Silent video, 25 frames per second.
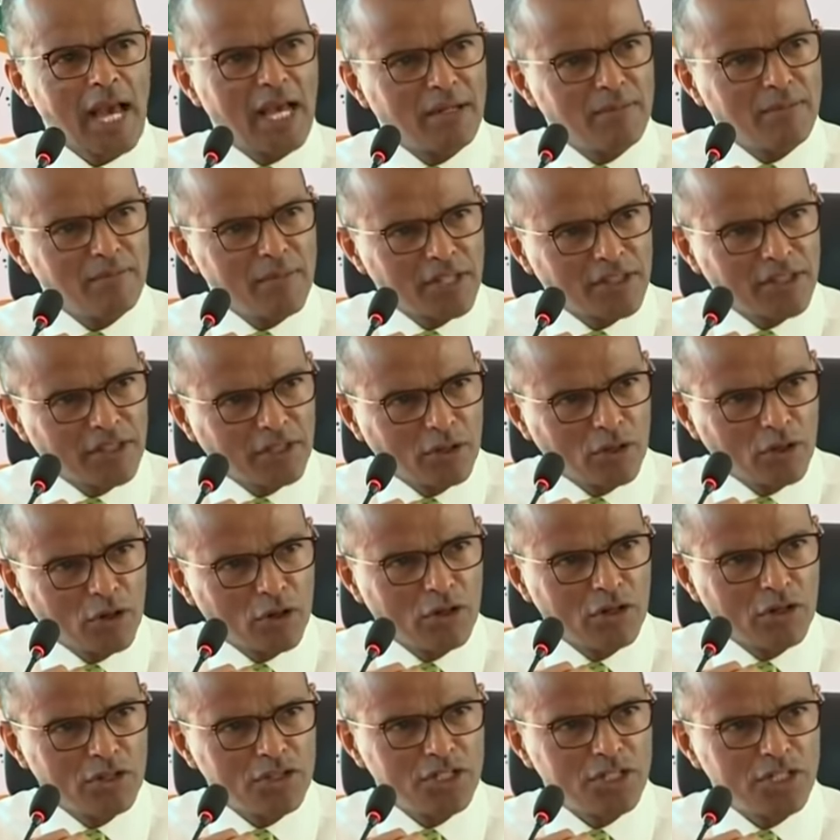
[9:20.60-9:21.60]
and
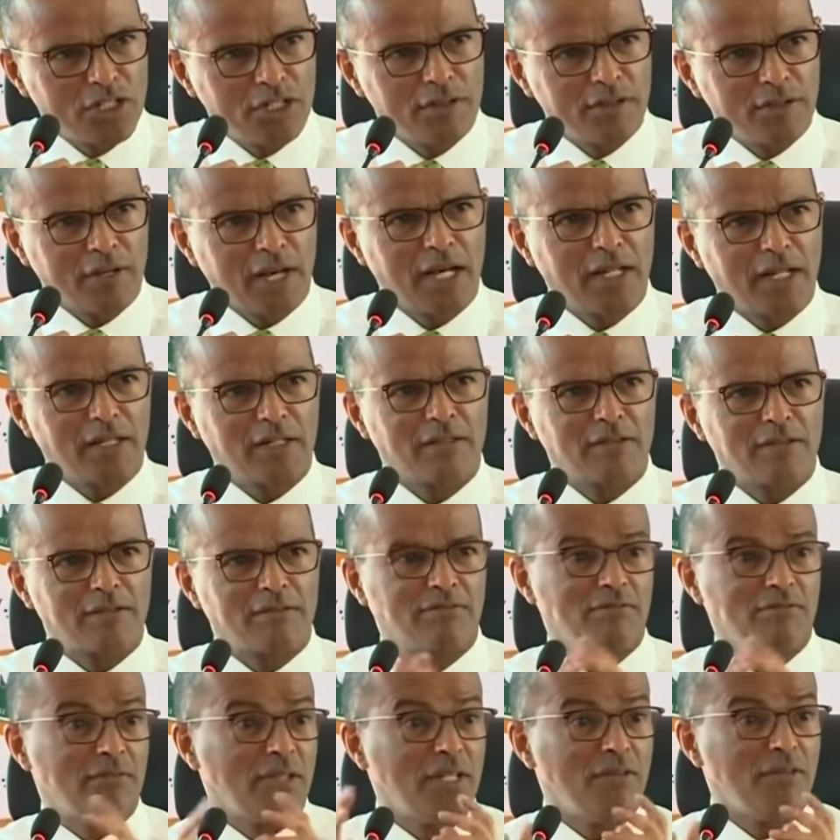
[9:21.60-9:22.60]
methodology, and
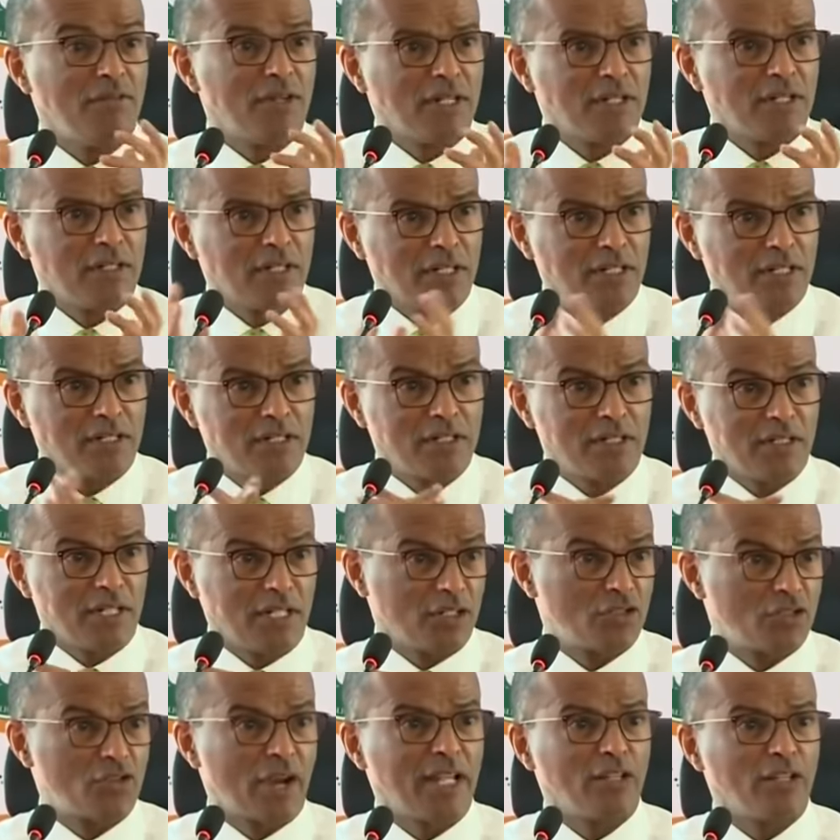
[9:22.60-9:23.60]
even in
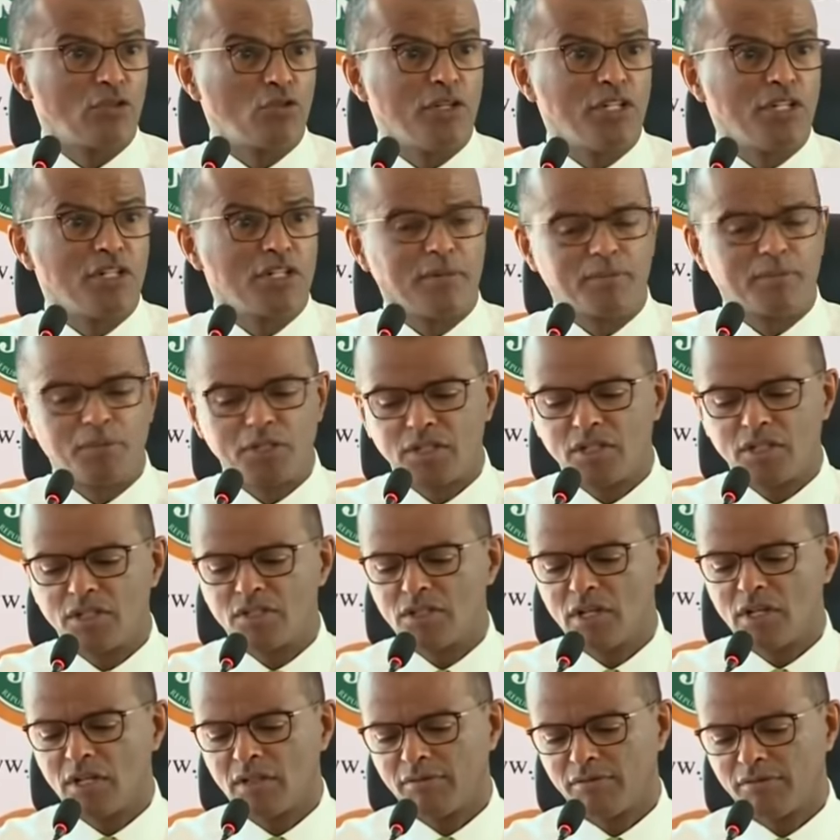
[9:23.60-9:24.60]
trying to interpret
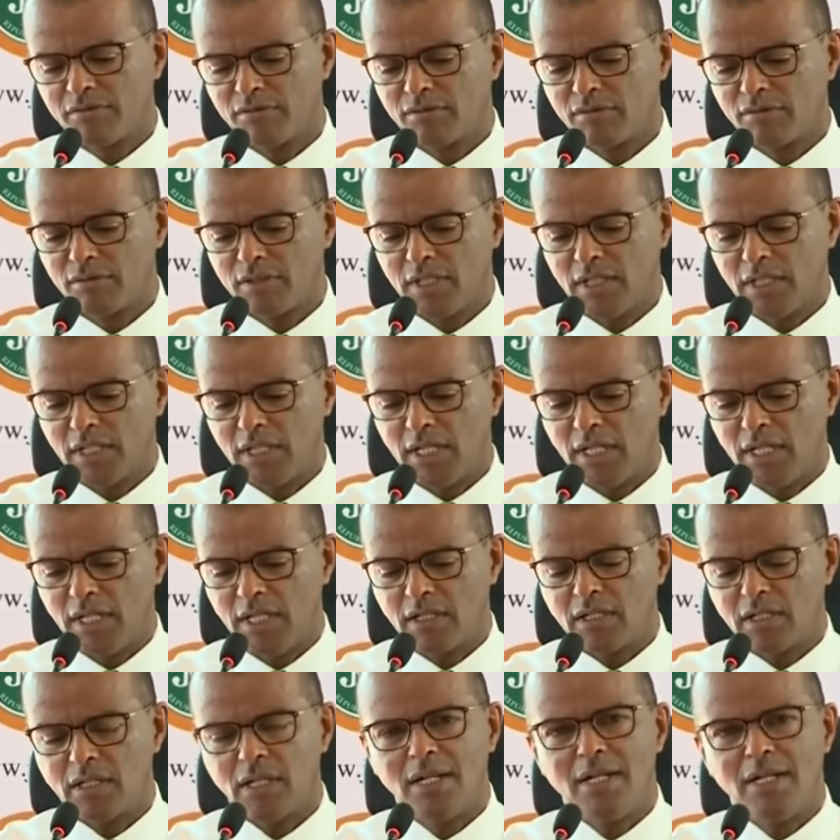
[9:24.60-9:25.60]
itself,
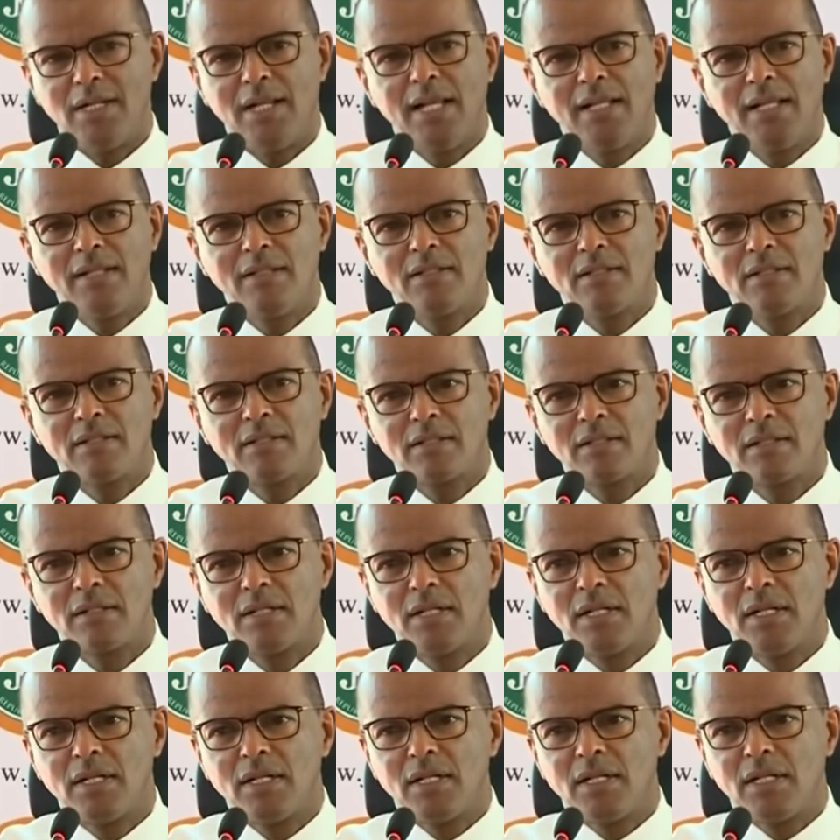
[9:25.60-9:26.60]
it lends
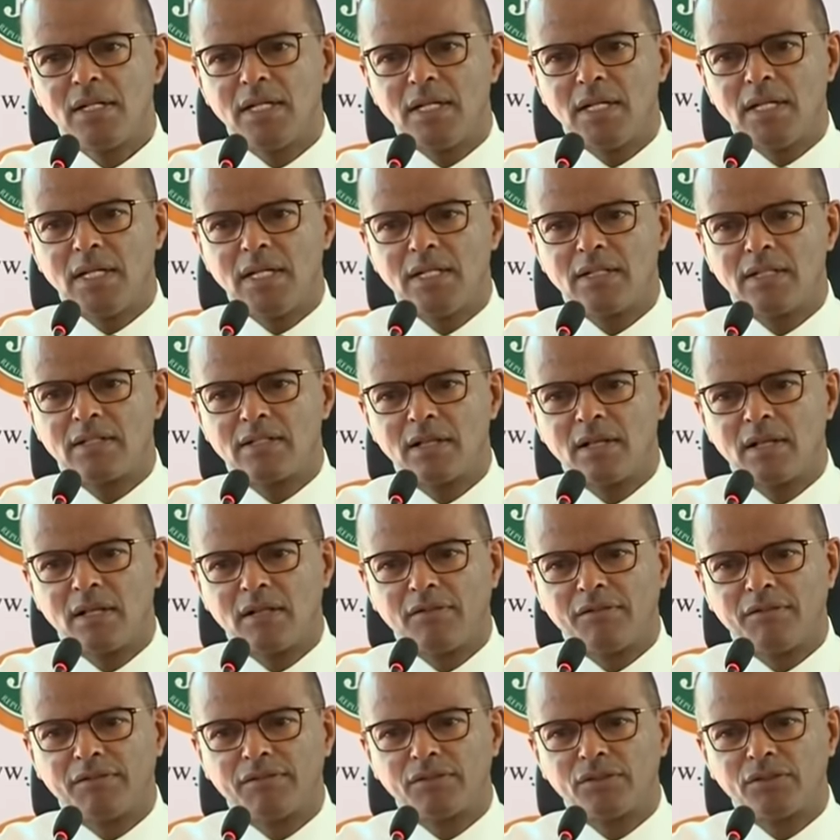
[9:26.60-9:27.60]

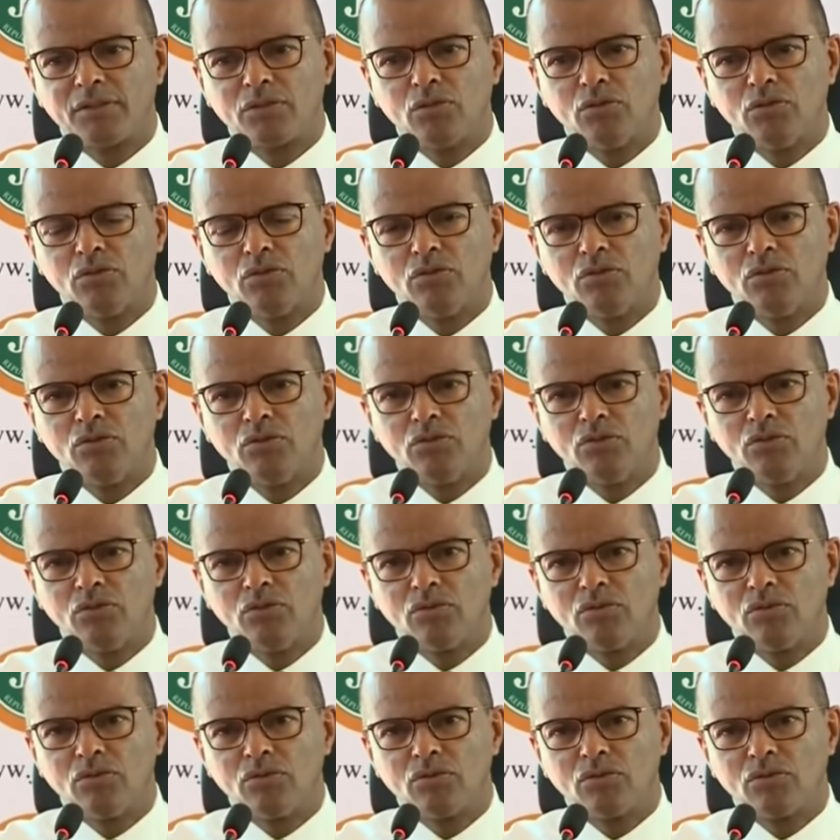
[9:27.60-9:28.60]
itself to
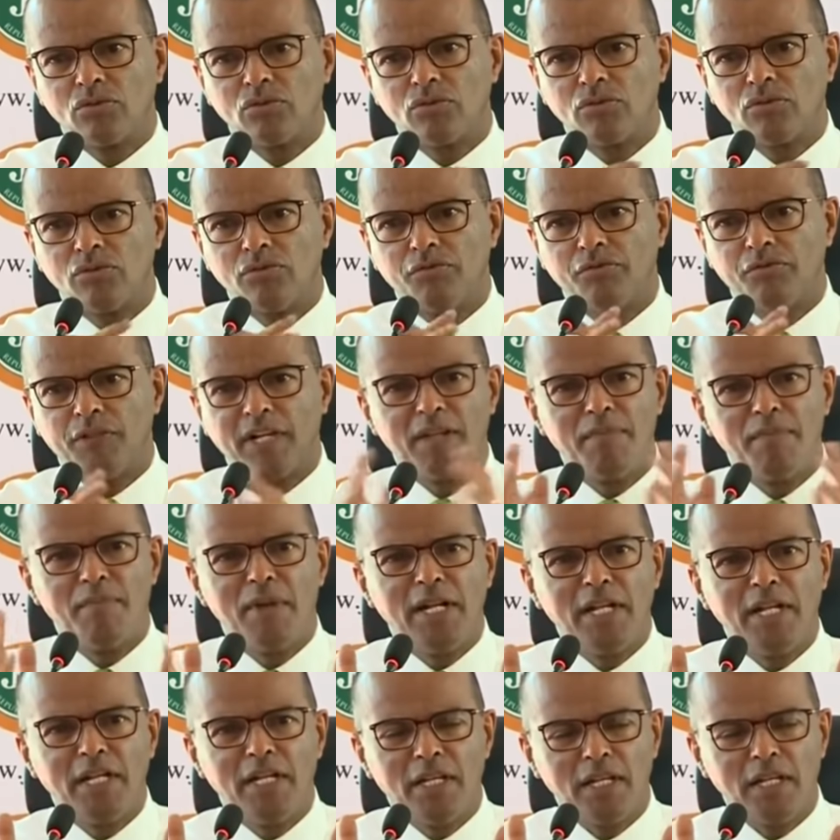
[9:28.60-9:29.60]
very
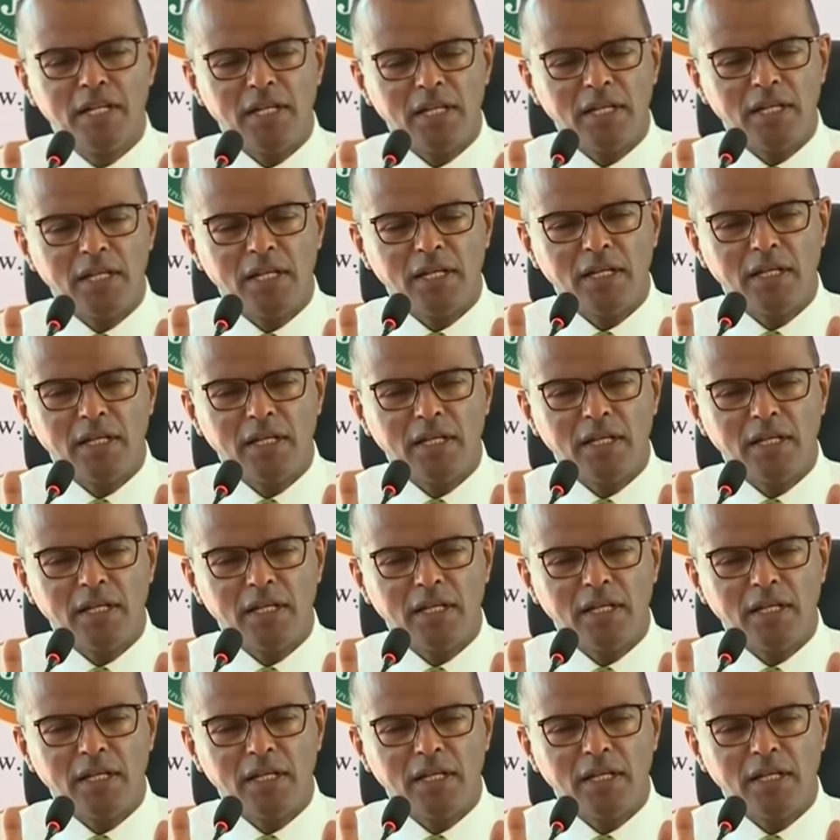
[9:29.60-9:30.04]
many